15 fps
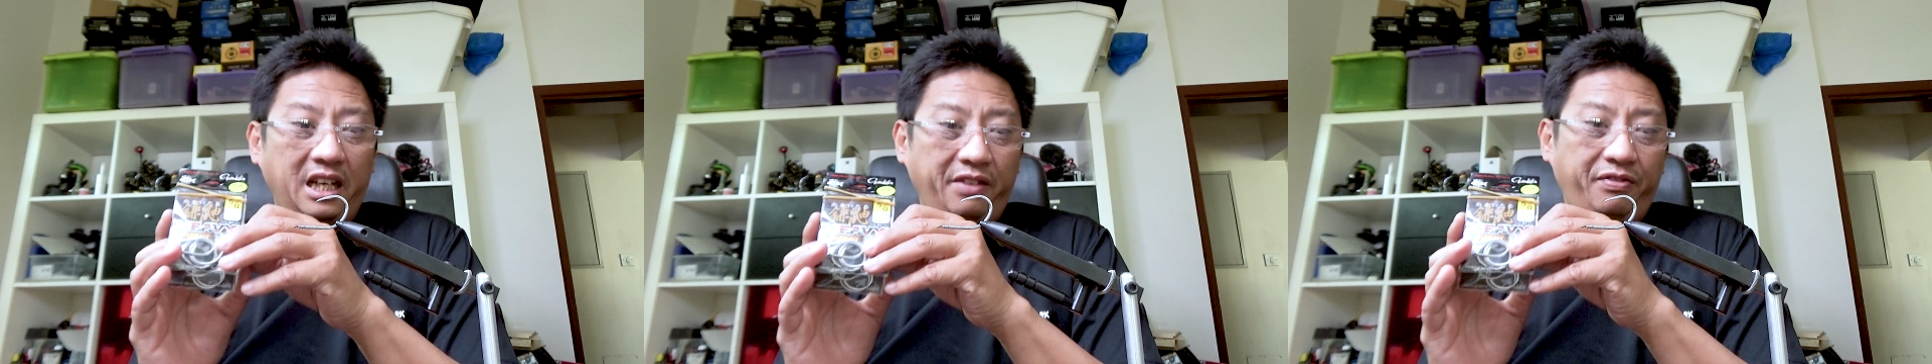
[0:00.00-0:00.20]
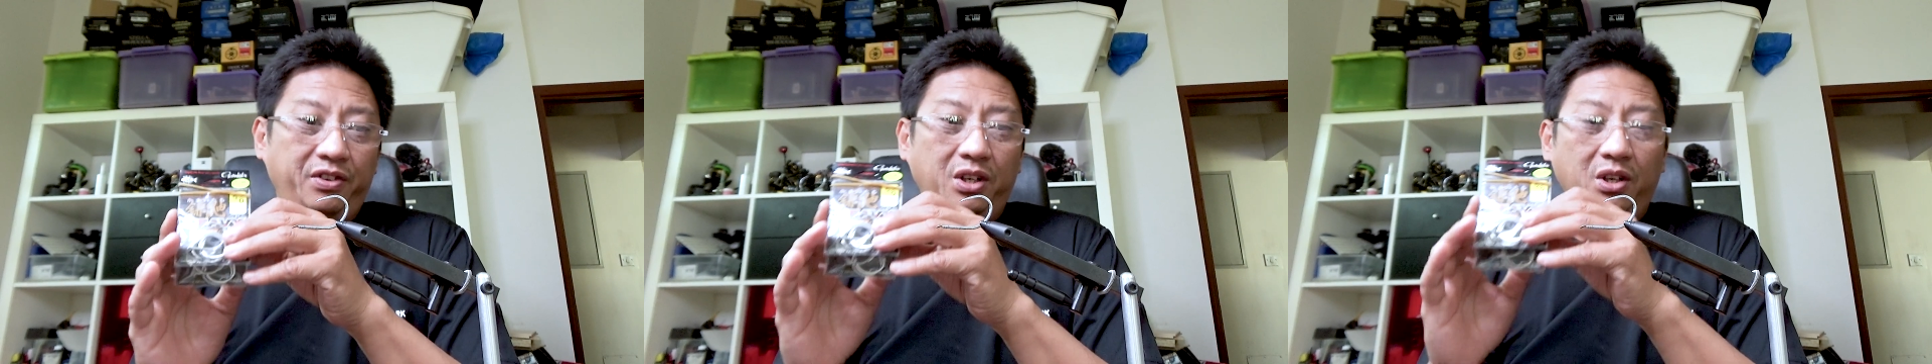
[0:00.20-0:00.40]

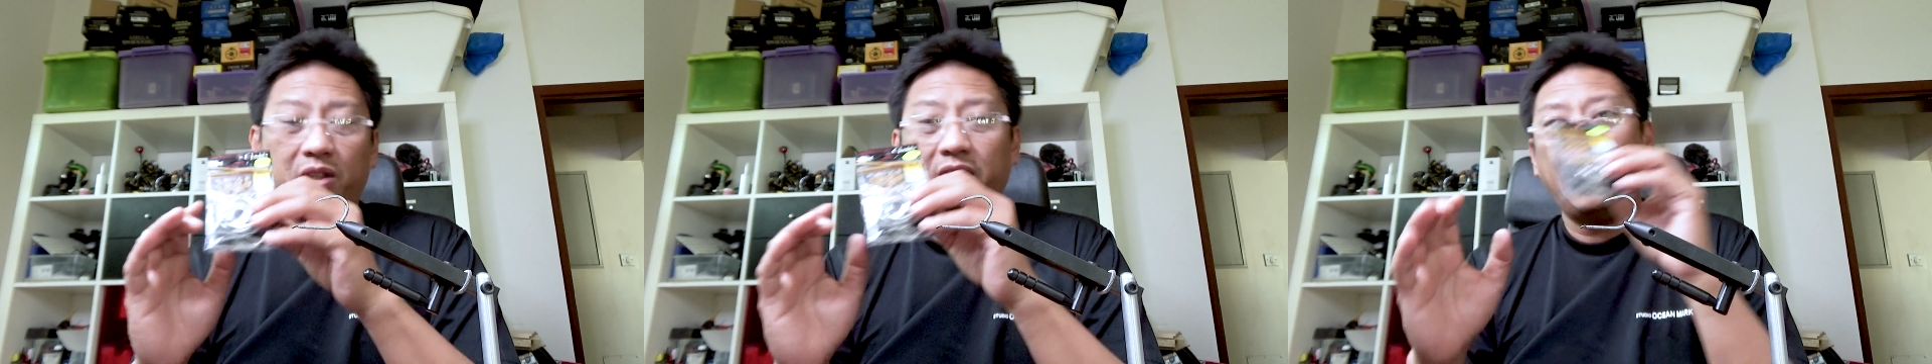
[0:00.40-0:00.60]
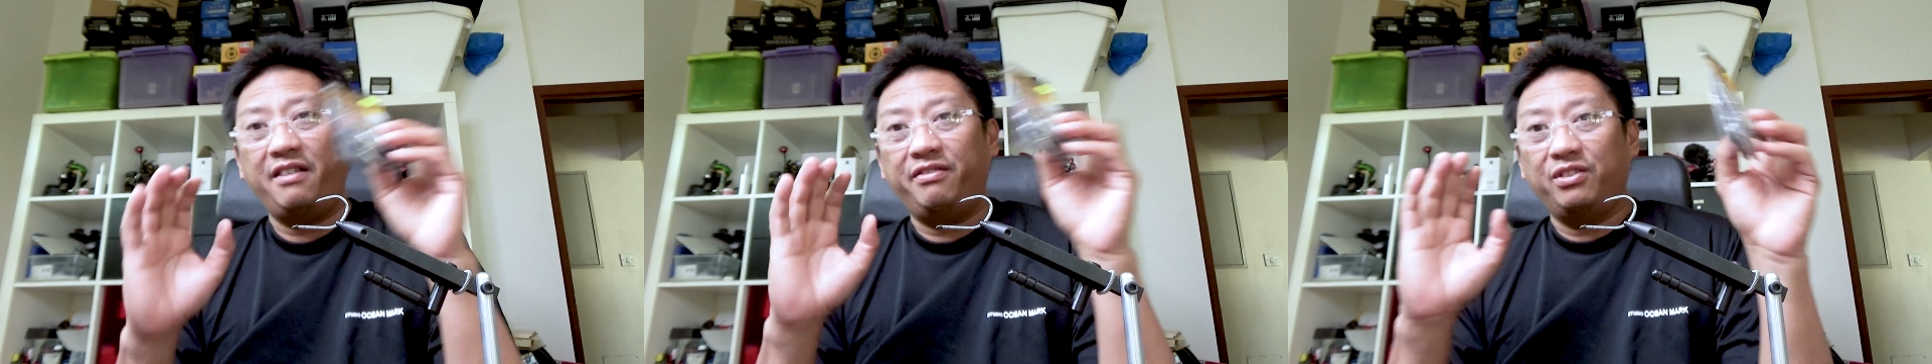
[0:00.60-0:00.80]
if you
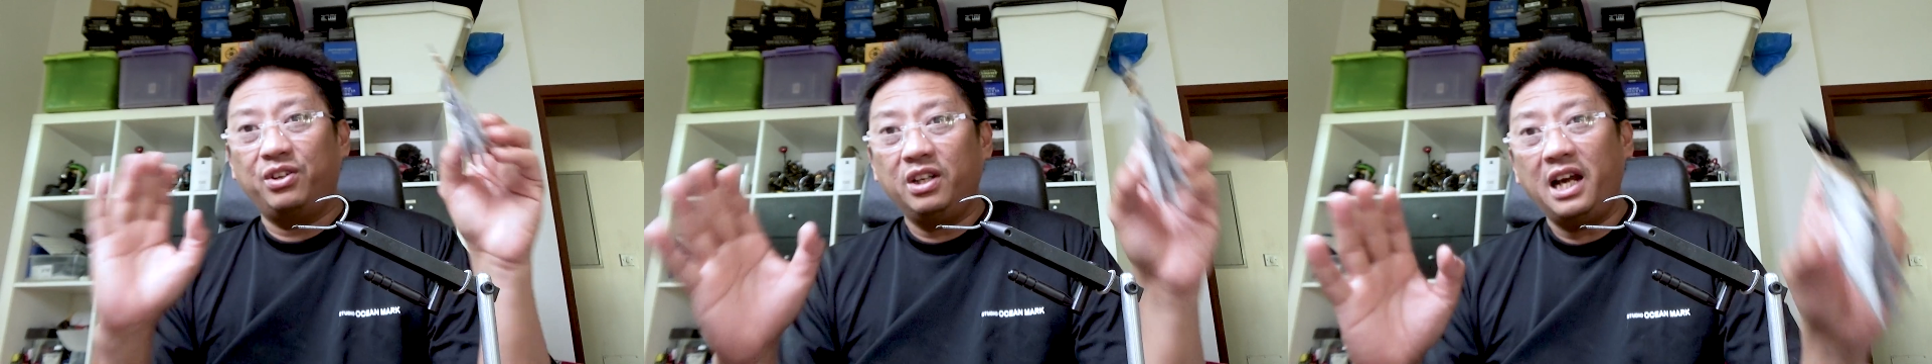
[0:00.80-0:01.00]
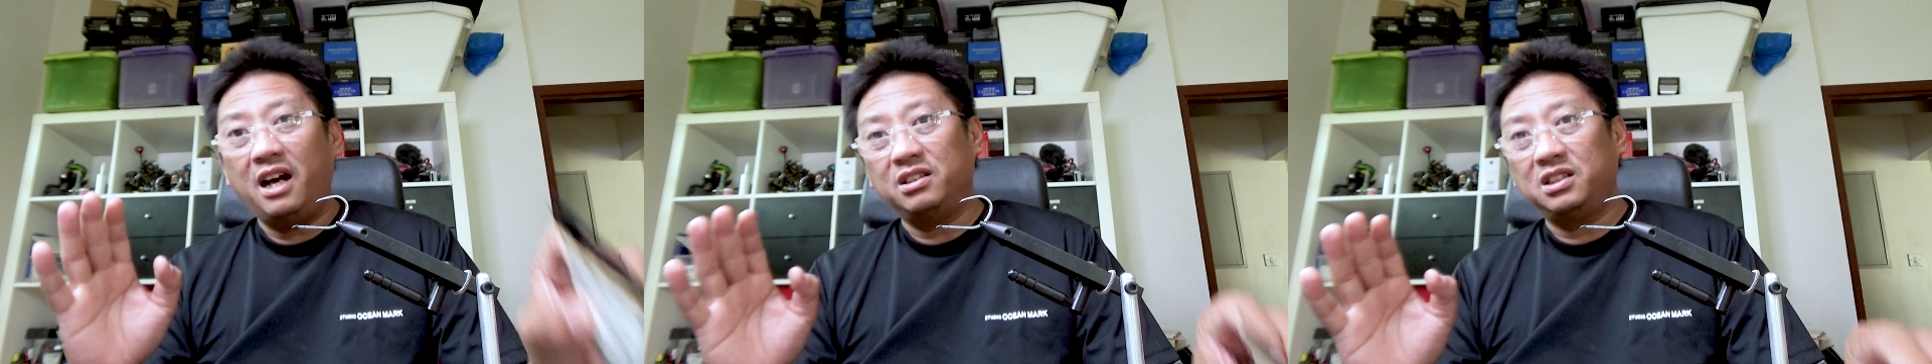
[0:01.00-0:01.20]
don't have
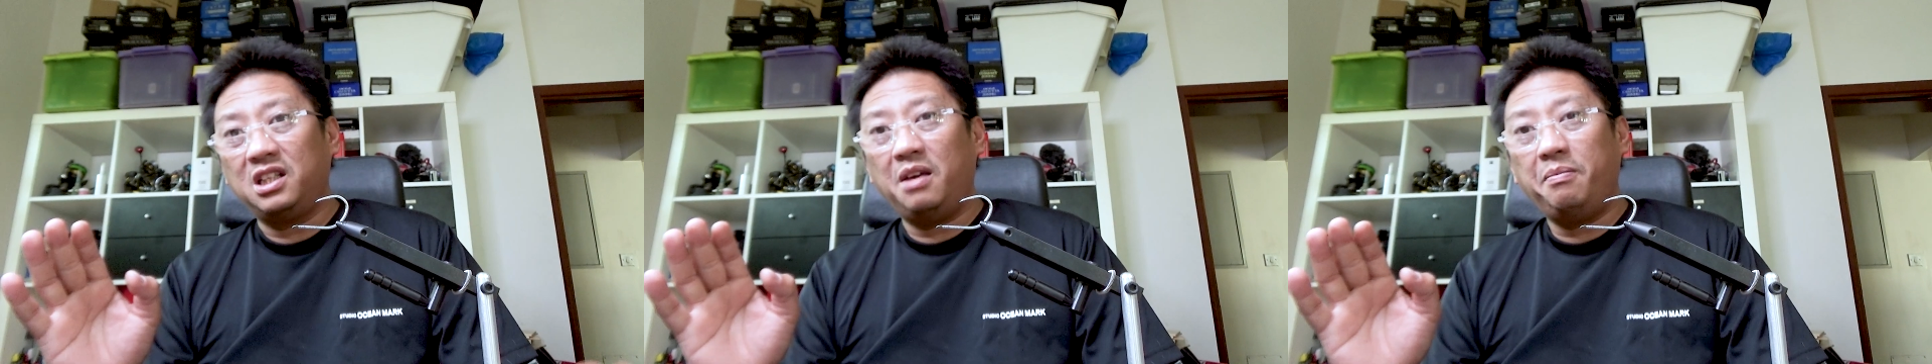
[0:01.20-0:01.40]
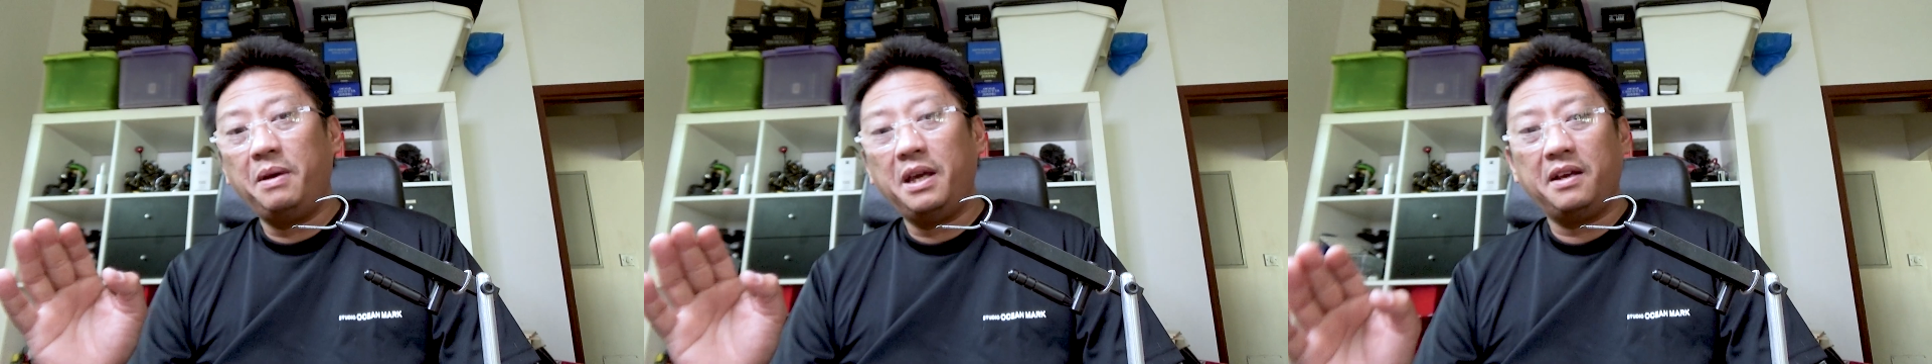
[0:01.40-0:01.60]
good
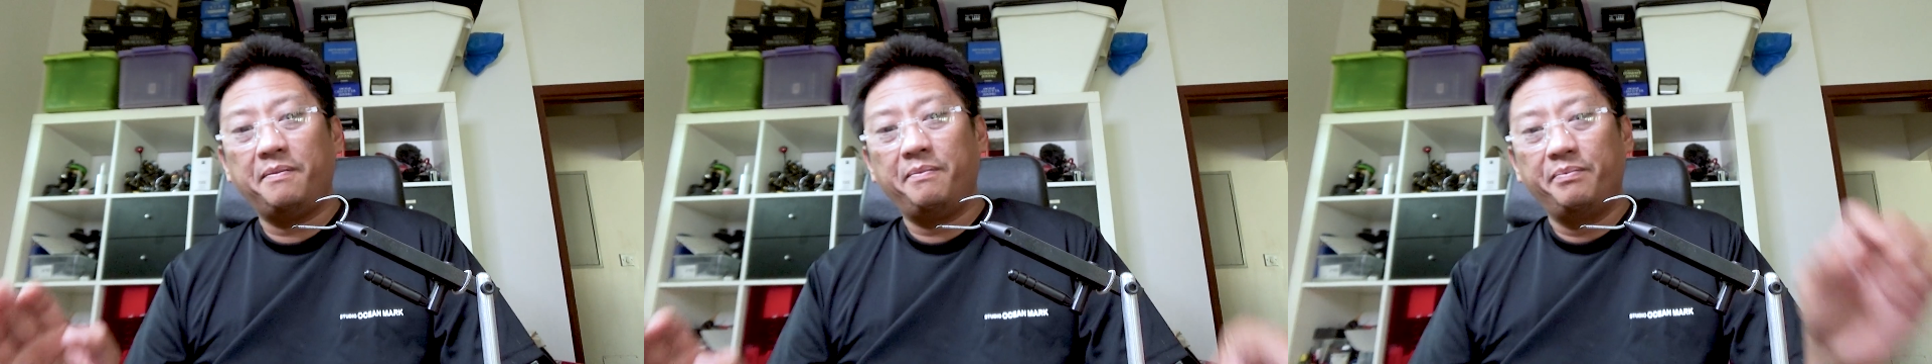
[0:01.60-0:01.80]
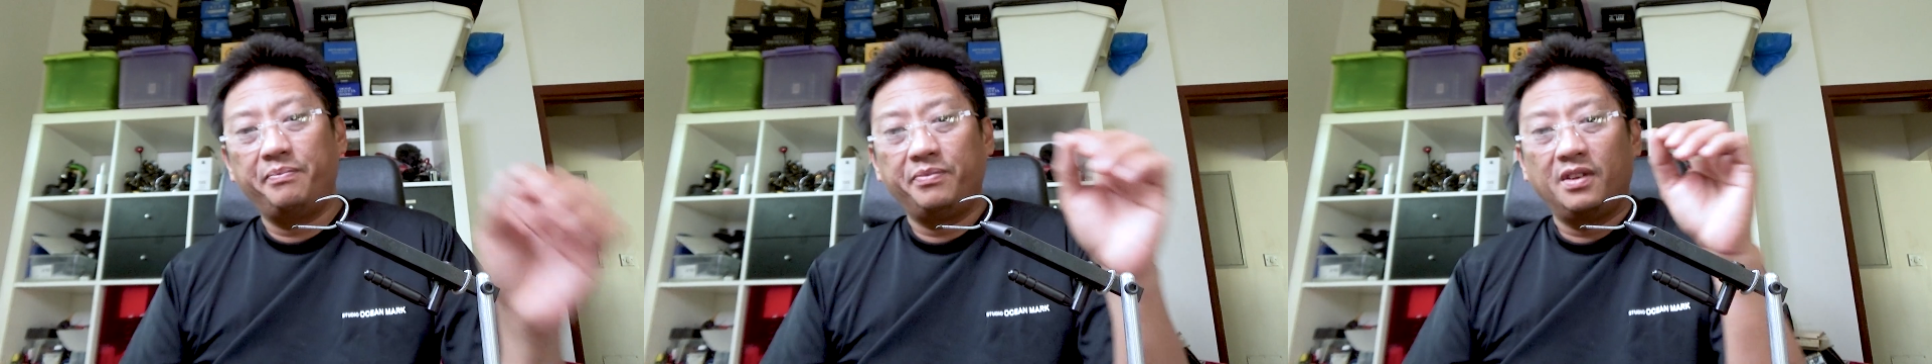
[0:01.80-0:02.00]
housekeeping,